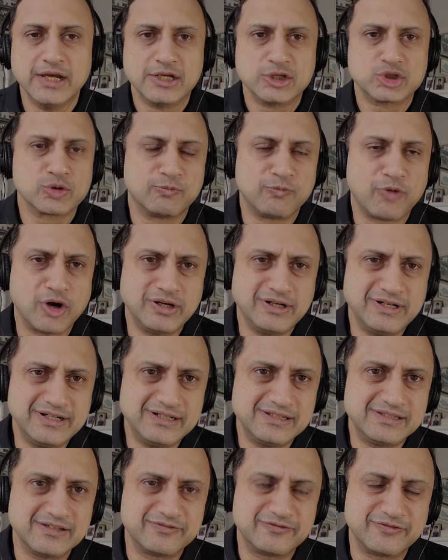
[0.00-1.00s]
So what
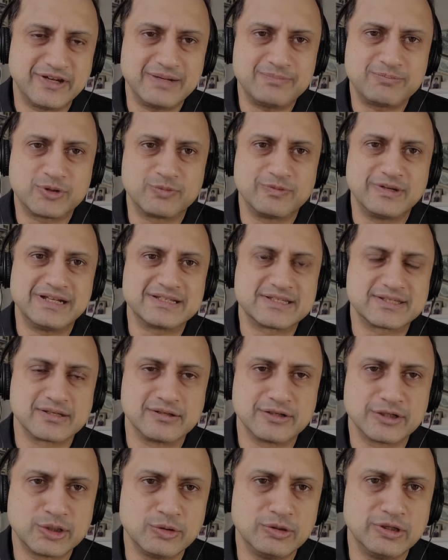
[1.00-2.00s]
did the Feb twelve
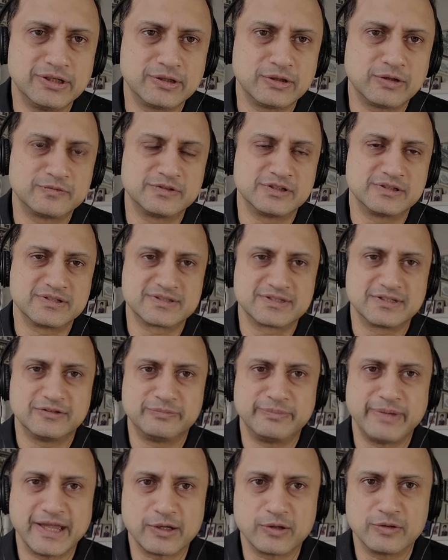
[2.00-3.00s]
circular of the
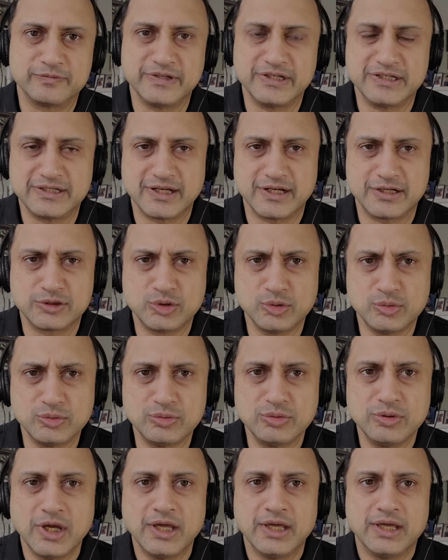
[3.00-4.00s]
Reserve Bank of India do?